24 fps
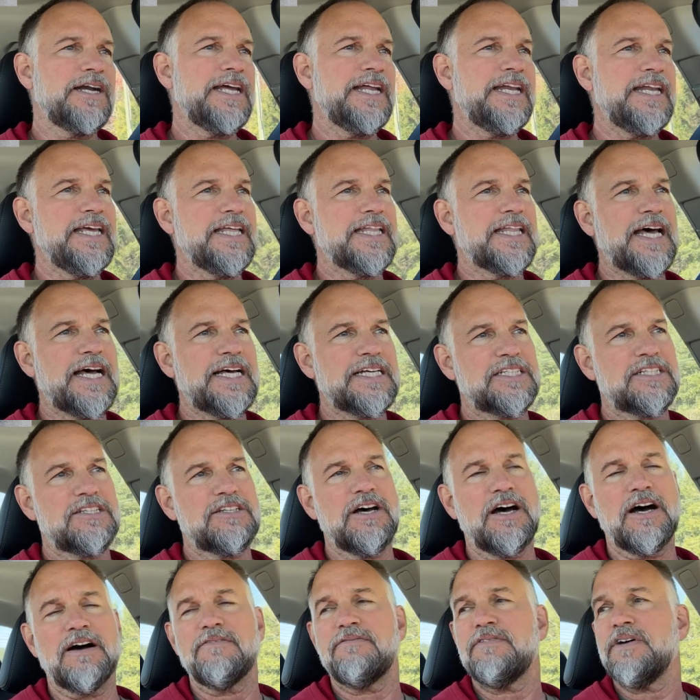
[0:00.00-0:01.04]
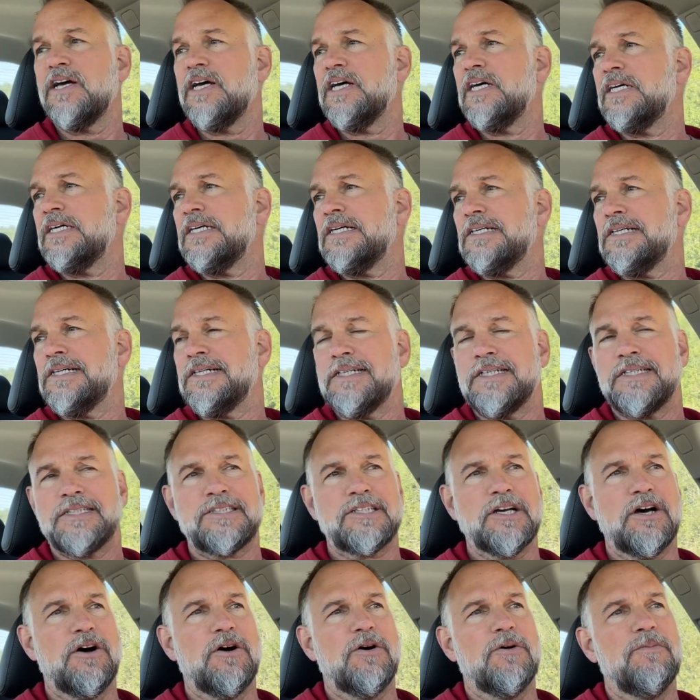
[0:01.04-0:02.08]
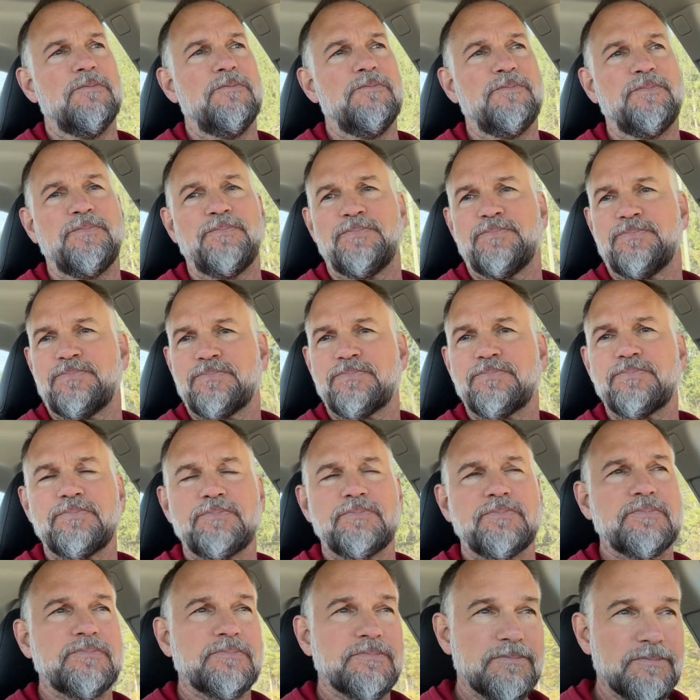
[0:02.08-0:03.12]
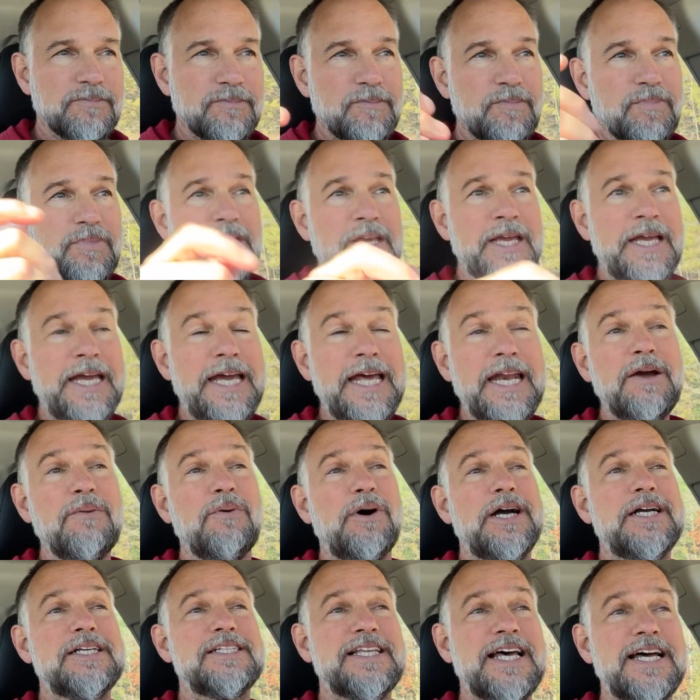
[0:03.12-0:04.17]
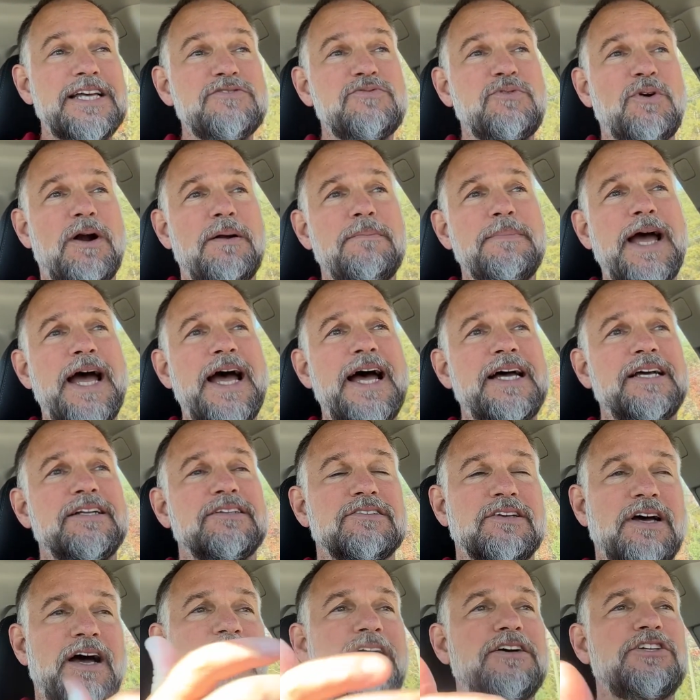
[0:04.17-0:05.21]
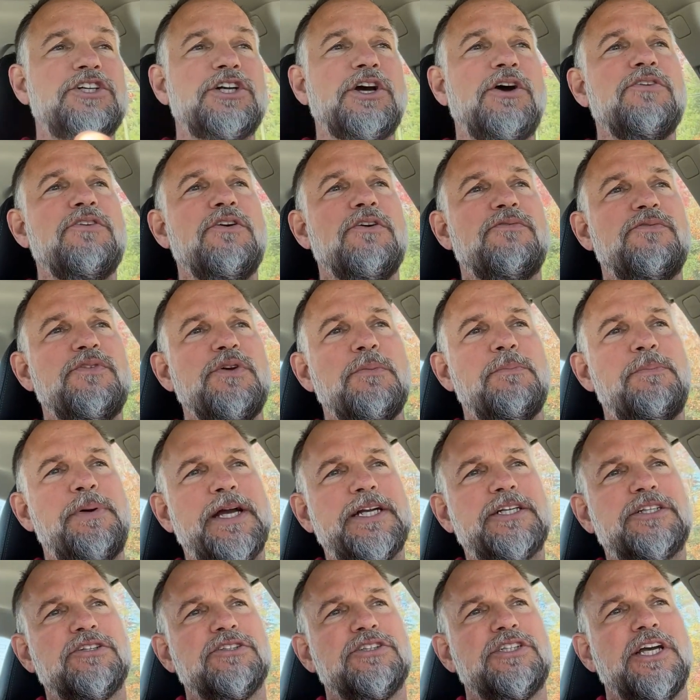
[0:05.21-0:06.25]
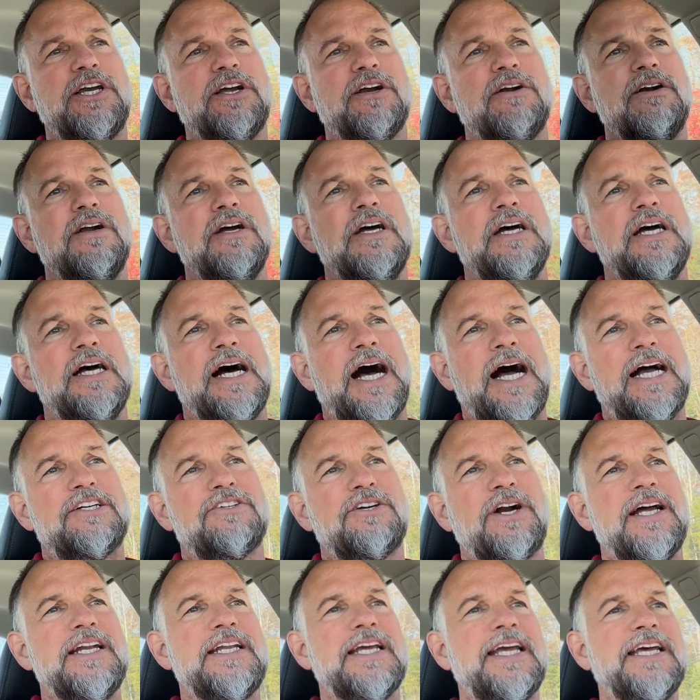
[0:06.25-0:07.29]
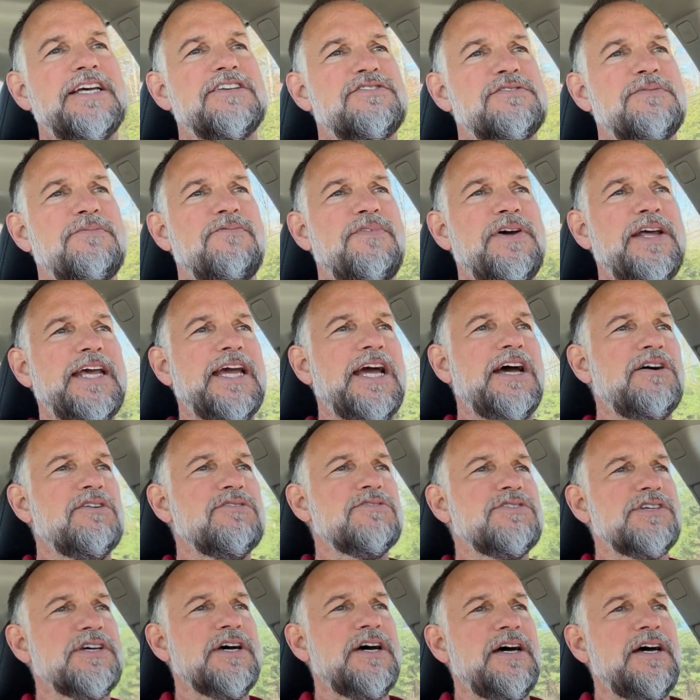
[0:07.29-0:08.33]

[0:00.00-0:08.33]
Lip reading: any of that stuff. So anyways, that's where I'm at. I'll show you a few pictures here. I tried to get some videos